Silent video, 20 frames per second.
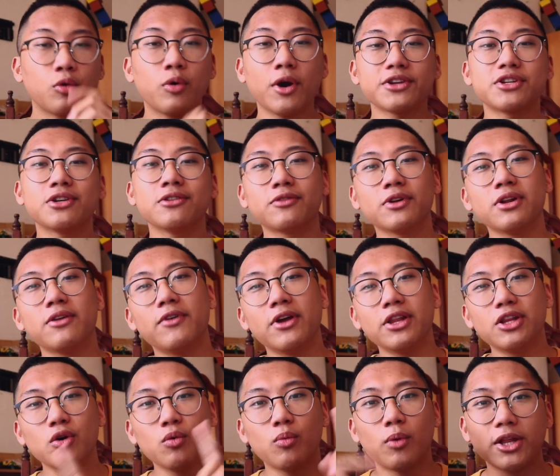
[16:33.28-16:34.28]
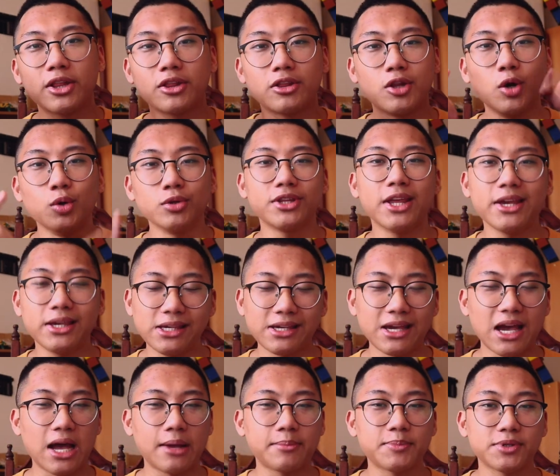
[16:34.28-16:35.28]
Question for the video: what
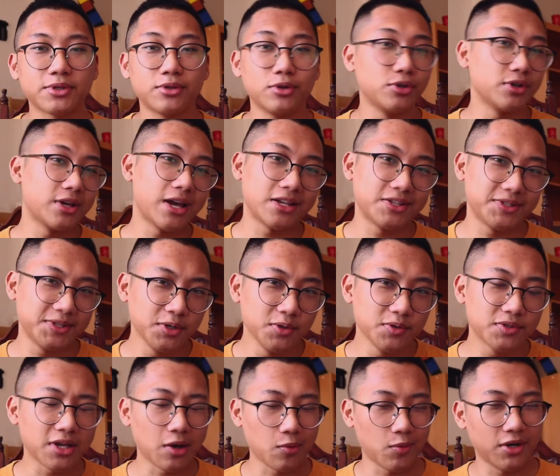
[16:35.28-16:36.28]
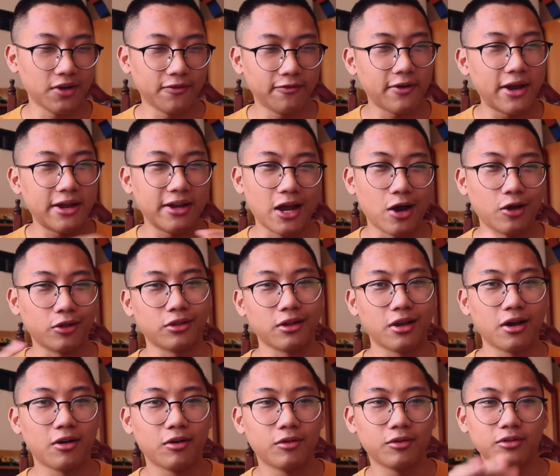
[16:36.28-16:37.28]
note-taking apps do you guys use? I want to find out
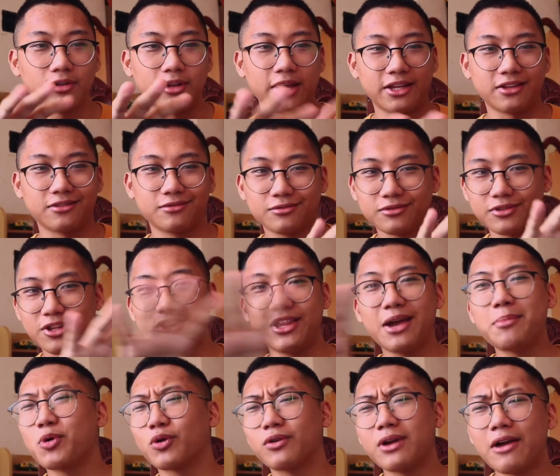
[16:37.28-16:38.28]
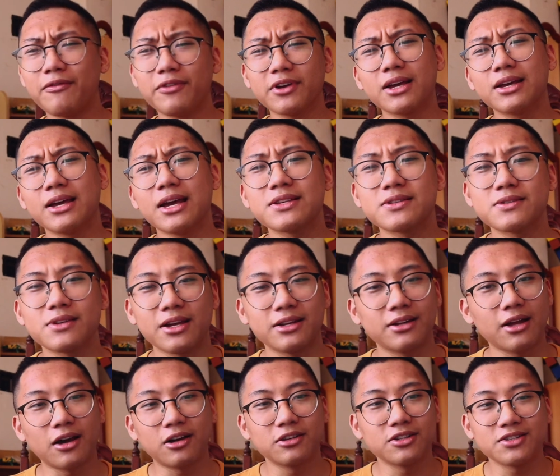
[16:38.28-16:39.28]
like the demographic, I guess,
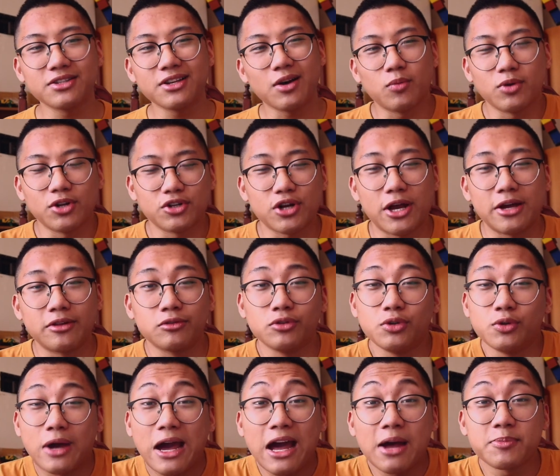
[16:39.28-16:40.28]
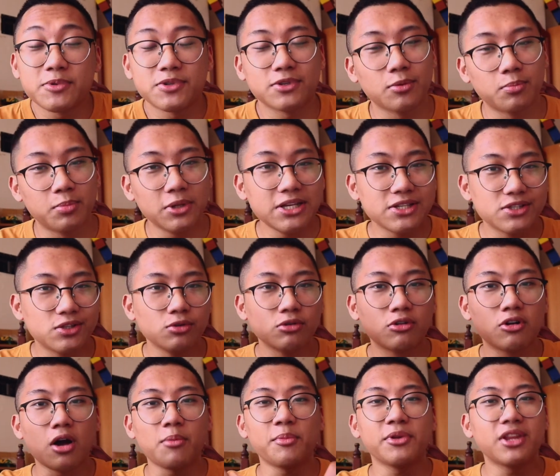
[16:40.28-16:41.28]
and honestly I want to try out new apps, so please do
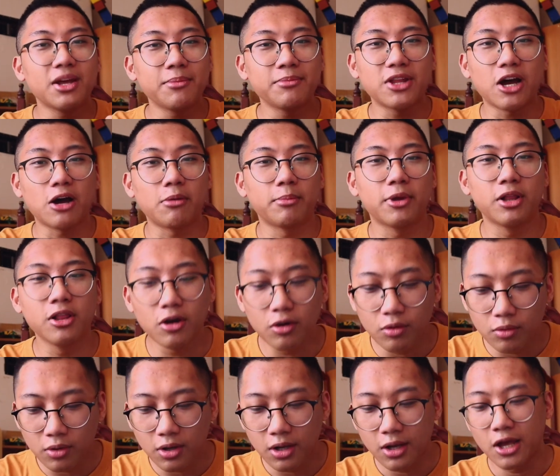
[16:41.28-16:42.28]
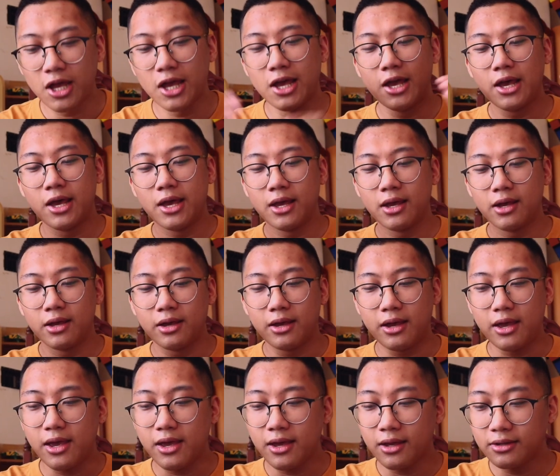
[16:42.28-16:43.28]
comment them down below.
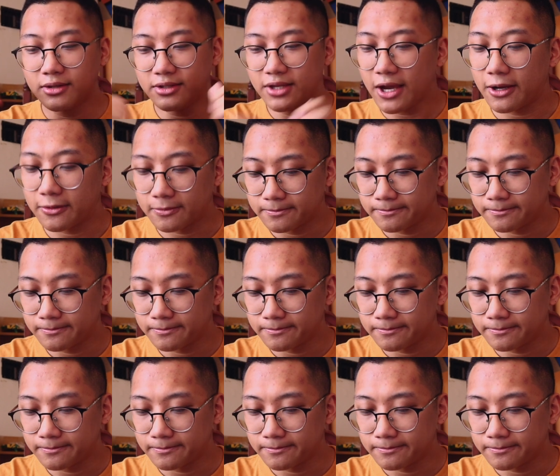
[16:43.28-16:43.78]
And yeah,